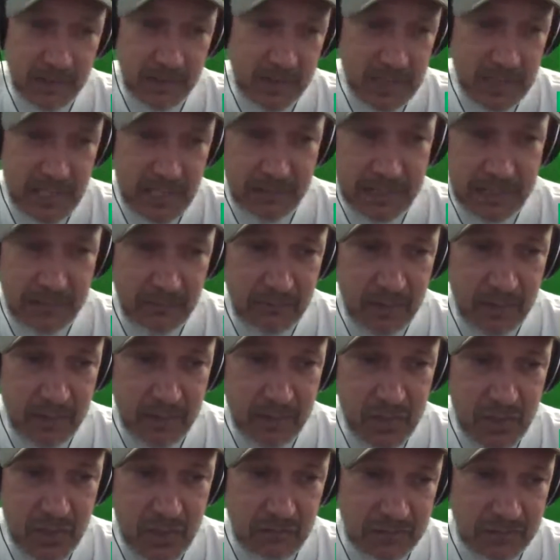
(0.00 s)
I'm getting ready to
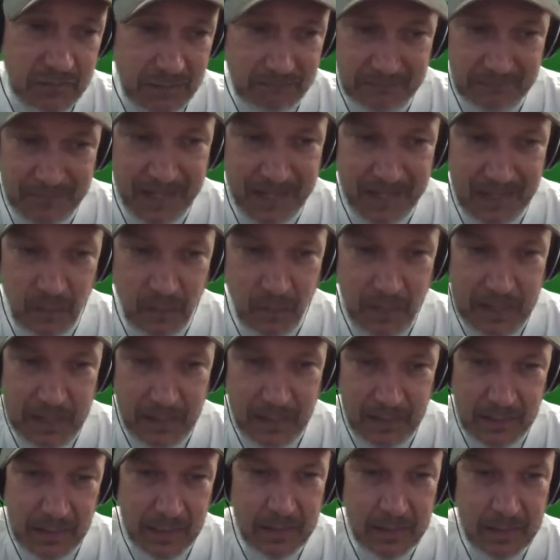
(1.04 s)
shoot and I'm not going to wait on you.
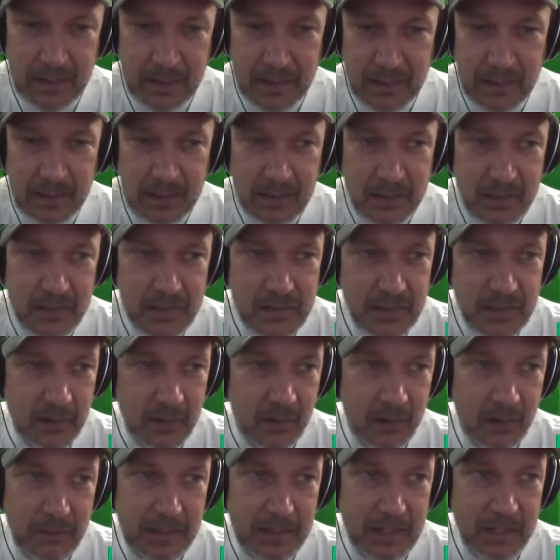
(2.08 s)
So I
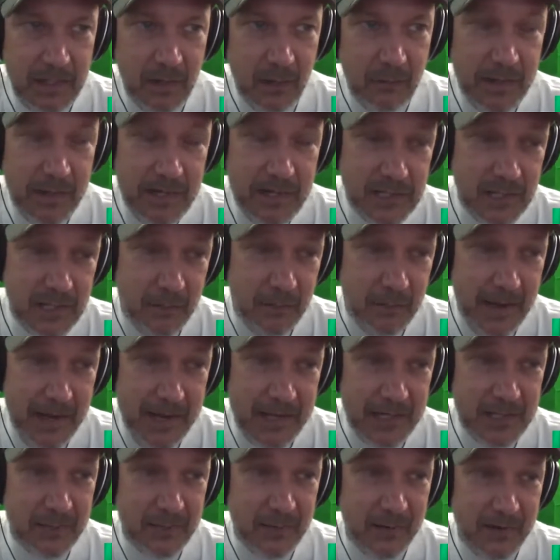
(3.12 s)
mean, based on my
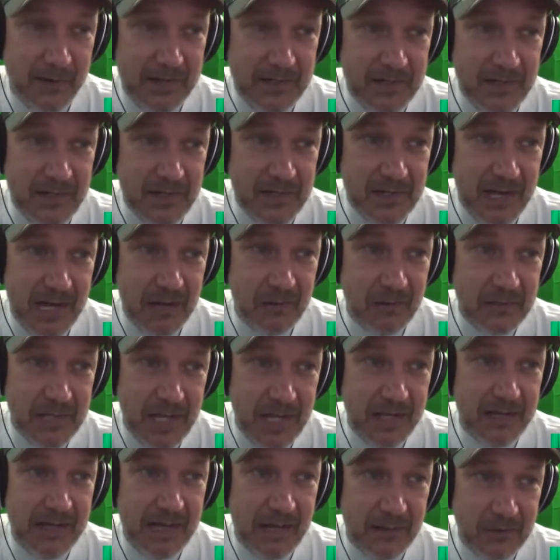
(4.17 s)
experiences, I will take an
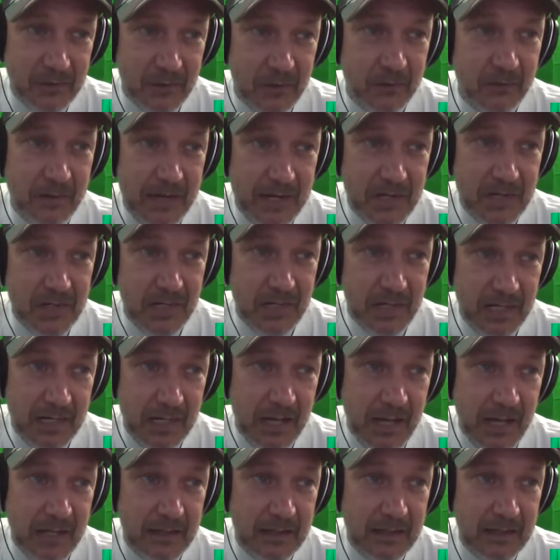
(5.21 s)
outdoor range any day,
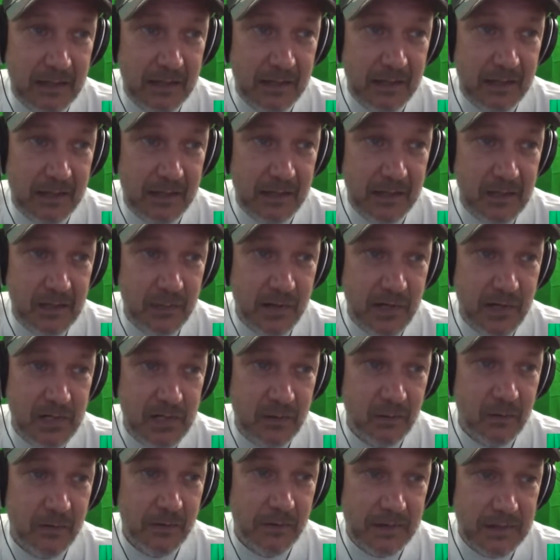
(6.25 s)
especially one
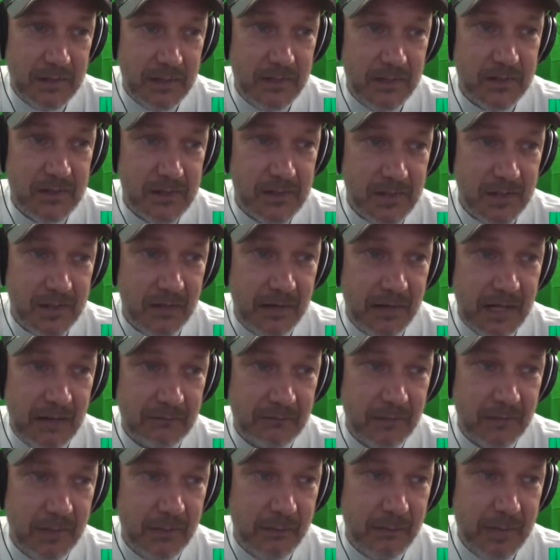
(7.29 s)
that does have
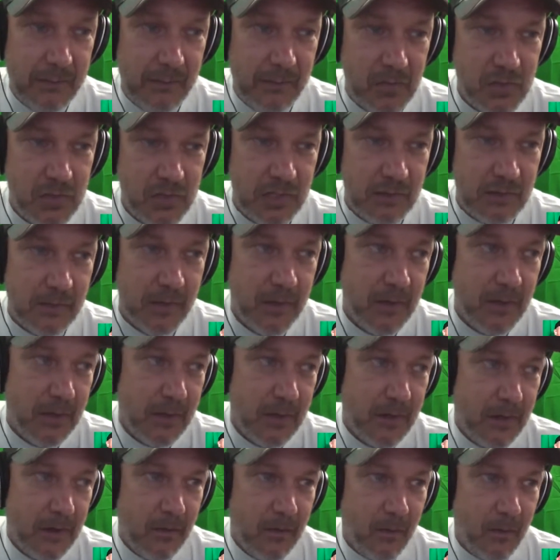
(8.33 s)
limited membership,
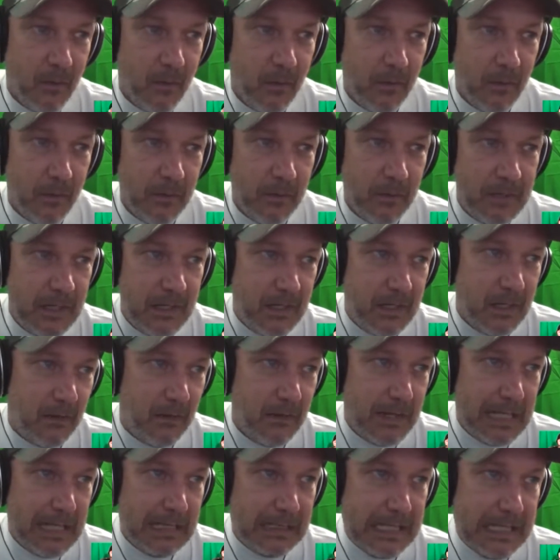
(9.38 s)
or
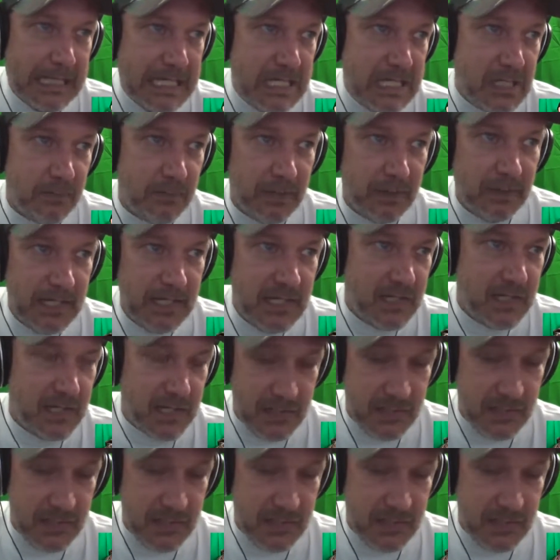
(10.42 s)
at least polices their